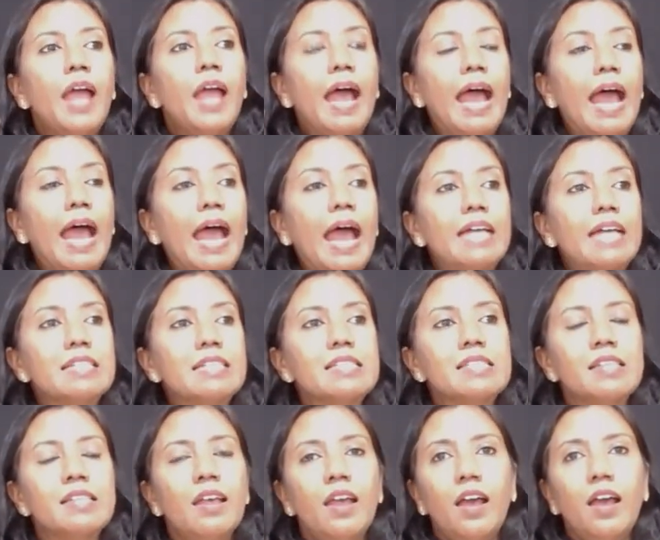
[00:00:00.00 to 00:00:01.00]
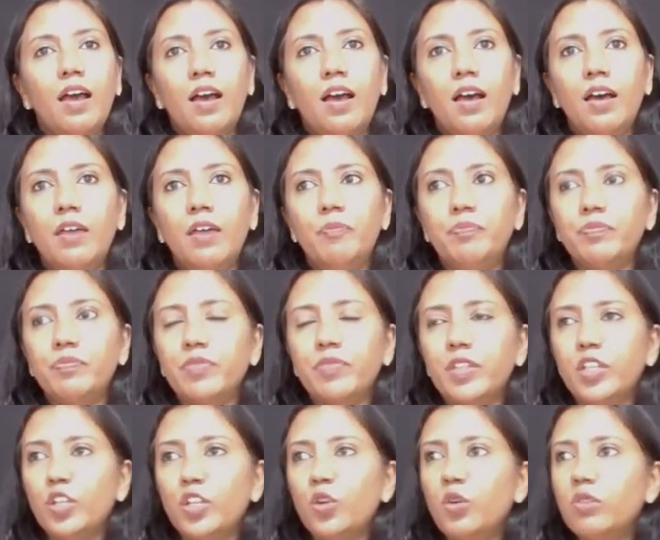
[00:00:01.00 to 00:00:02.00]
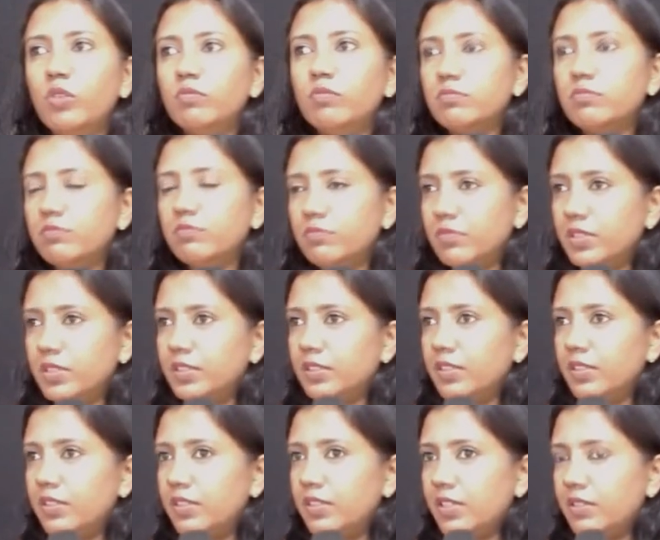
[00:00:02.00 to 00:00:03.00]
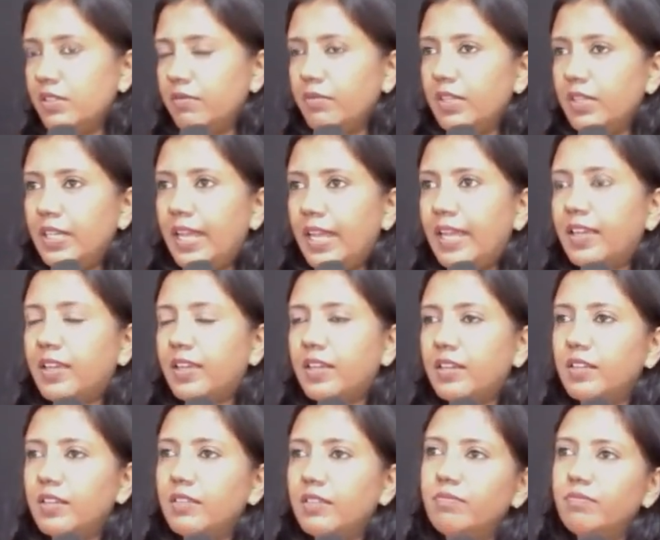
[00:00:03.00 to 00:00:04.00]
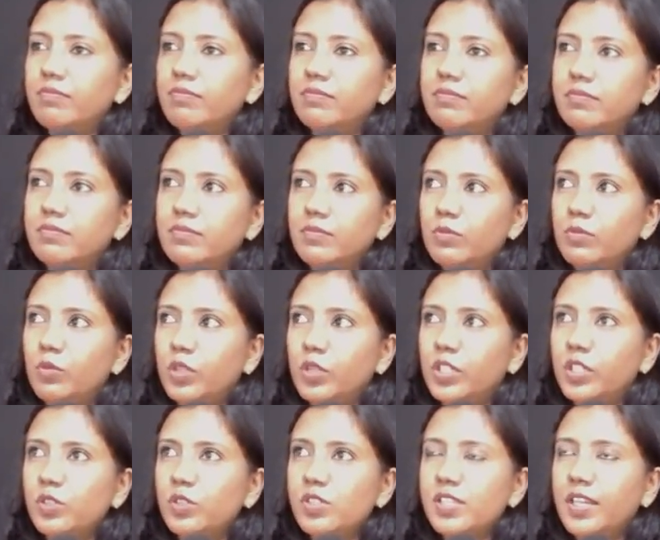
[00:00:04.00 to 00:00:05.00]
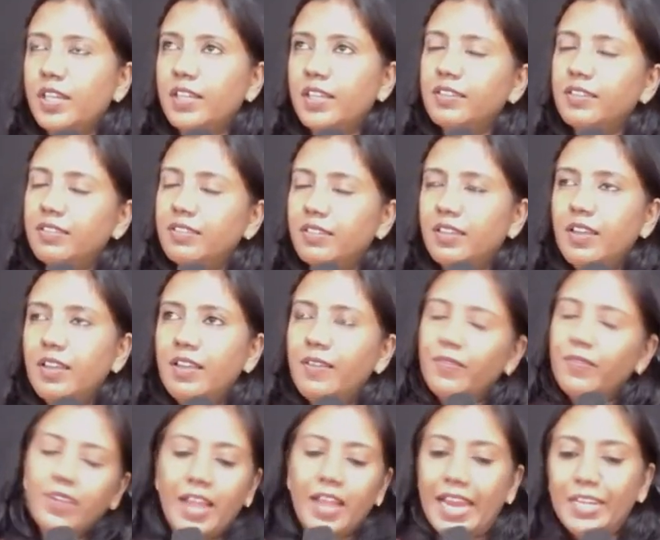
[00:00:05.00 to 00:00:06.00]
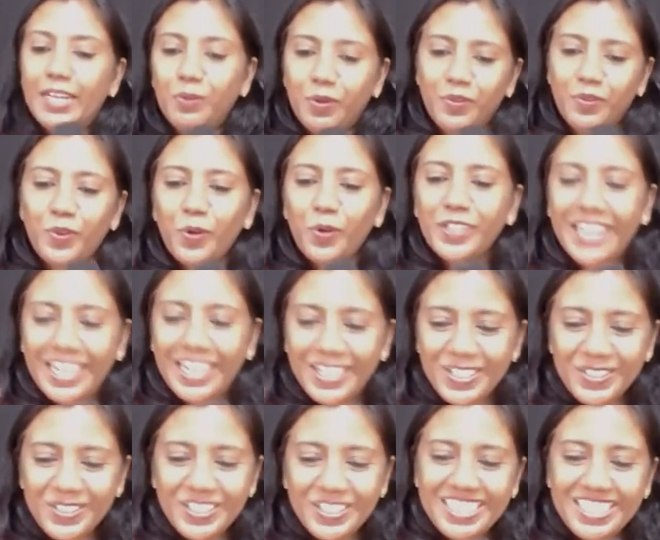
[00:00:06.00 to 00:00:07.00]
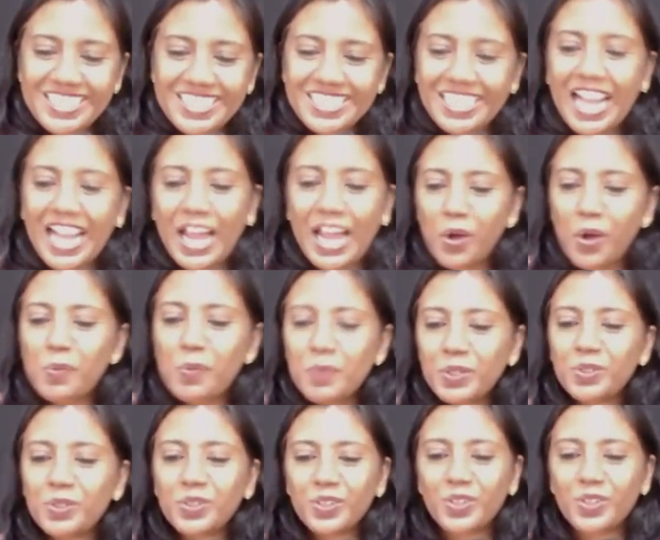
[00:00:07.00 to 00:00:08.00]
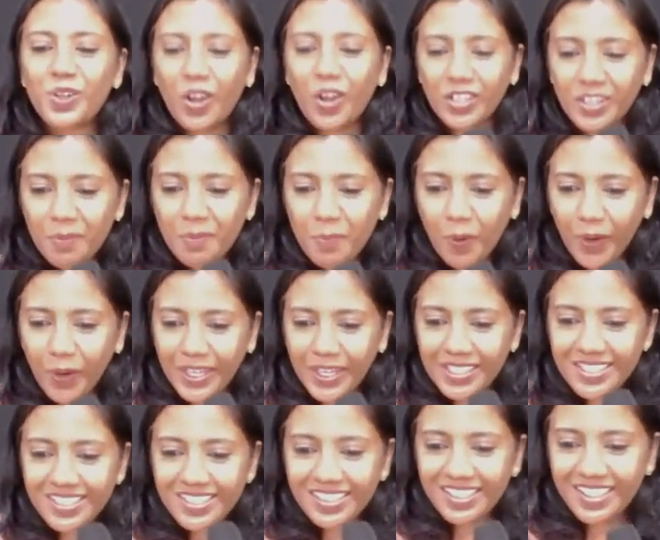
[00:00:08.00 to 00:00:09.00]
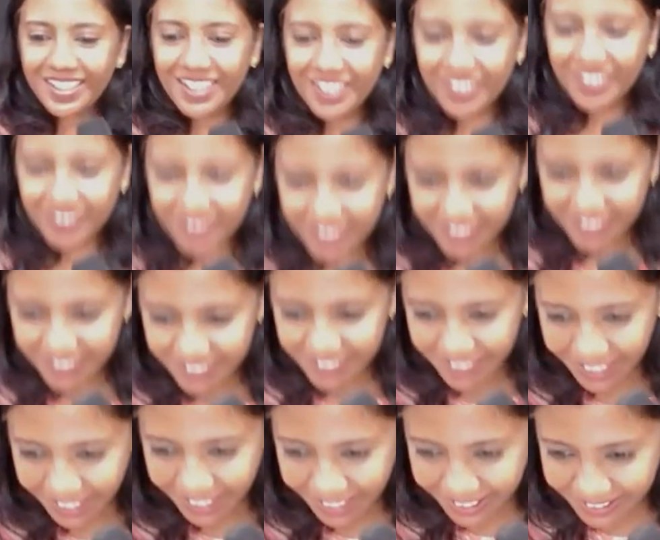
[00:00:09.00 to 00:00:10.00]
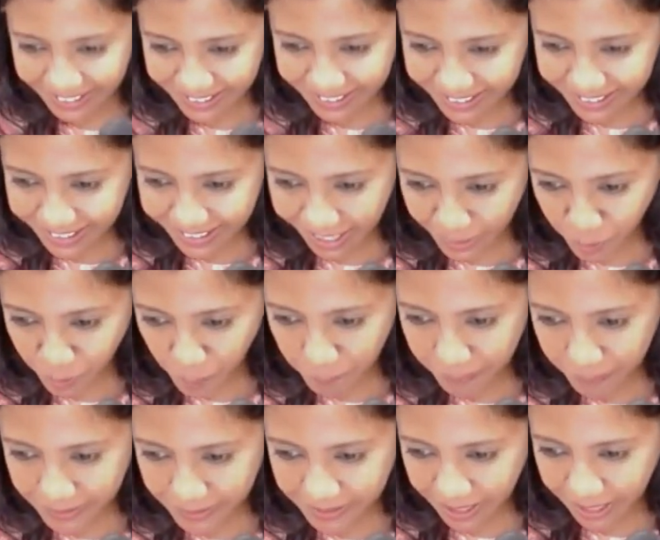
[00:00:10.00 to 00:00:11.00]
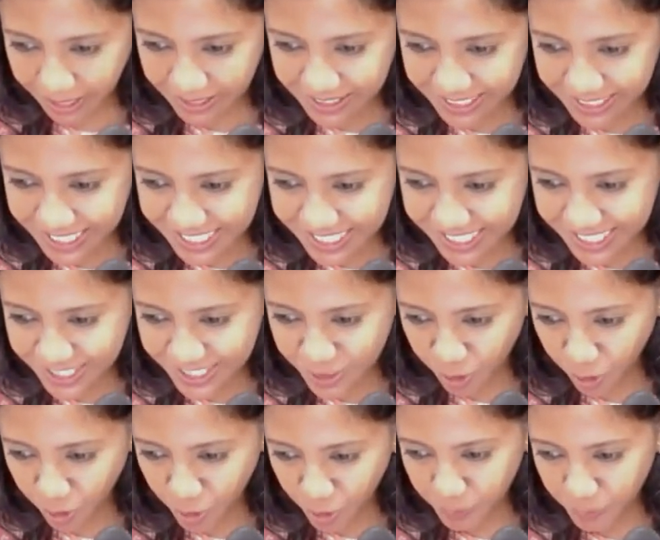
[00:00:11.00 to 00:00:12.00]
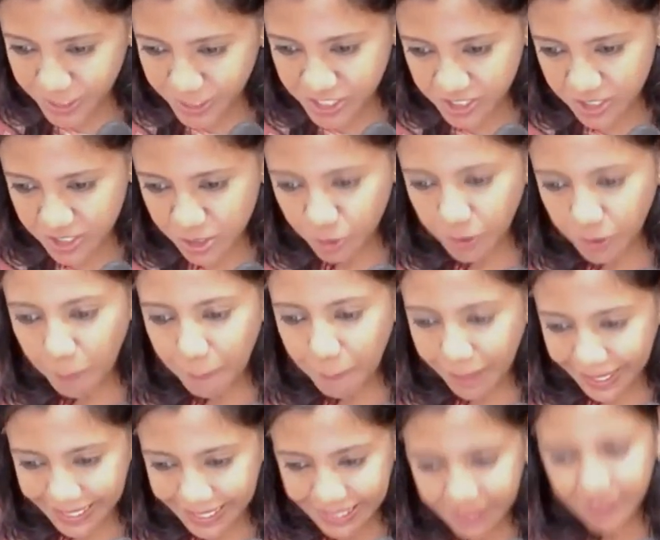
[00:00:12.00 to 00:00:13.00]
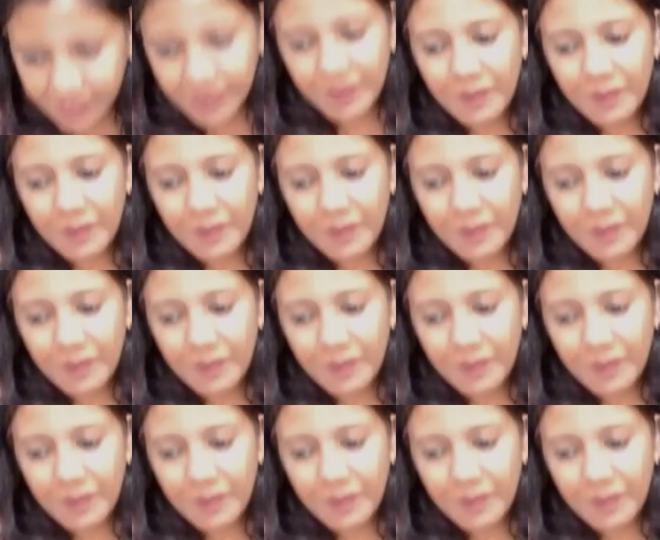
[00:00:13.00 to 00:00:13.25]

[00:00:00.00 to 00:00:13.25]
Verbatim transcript: has um, you know like what can you say anyway we won't get into the teaching i hope you got the point okay and i hope it addresses your question so the mind